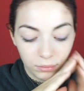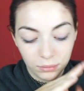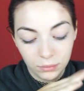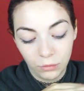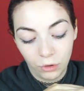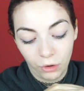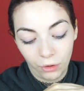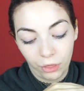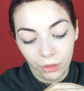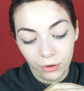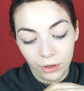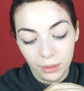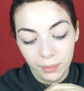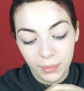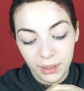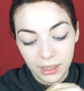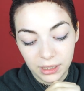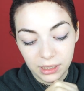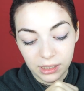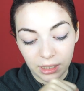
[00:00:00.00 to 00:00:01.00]
what, 30
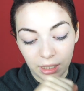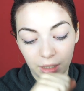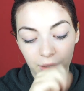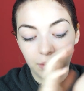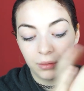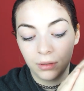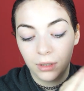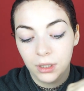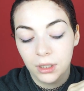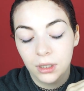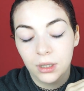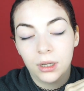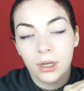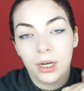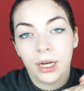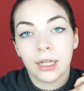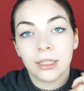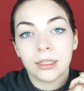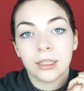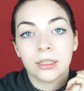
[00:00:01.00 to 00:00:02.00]
minutes now,
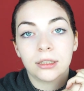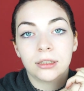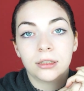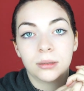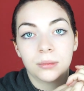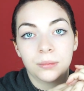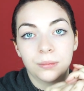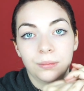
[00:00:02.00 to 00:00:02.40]
and then